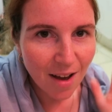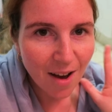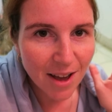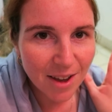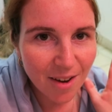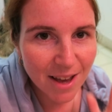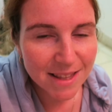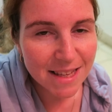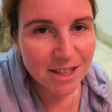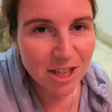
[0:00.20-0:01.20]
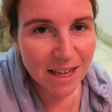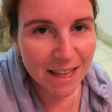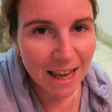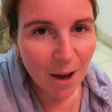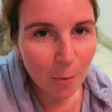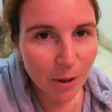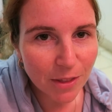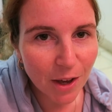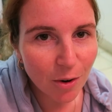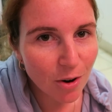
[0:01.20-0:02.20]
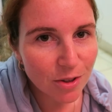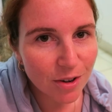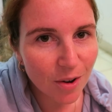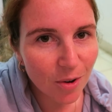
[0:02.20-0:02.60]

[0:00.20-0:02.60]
Hi guys, Jen here with a grocery